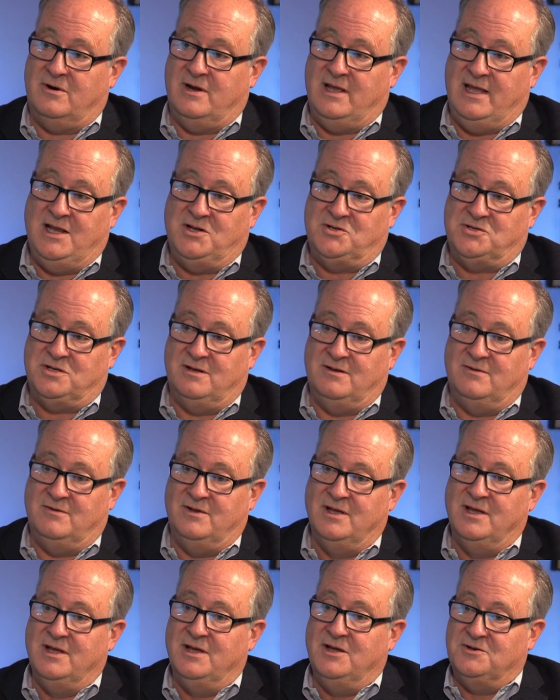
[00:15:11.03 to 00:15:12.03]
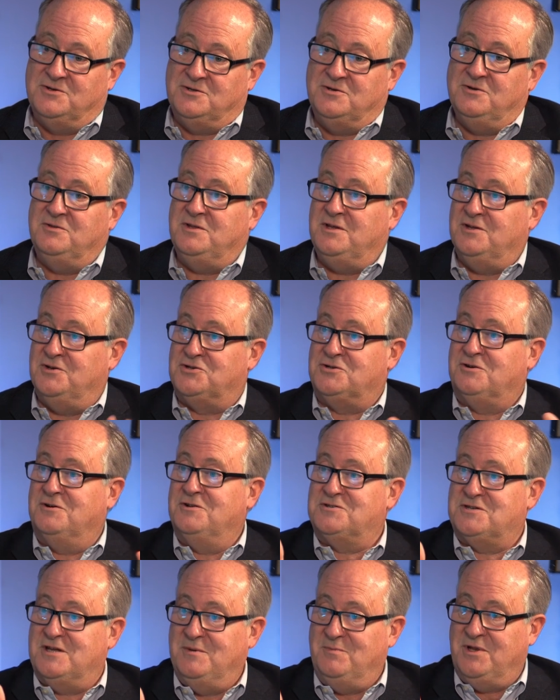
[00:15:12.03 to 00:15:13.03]
agent to the
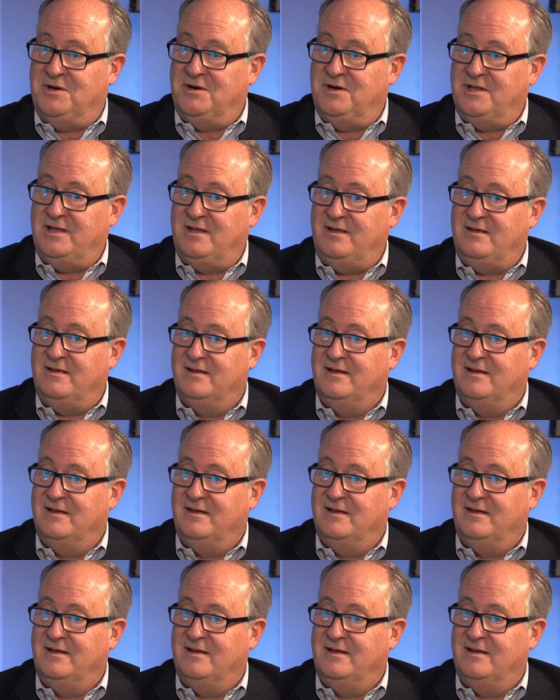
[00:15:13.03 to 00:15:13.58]
insurance community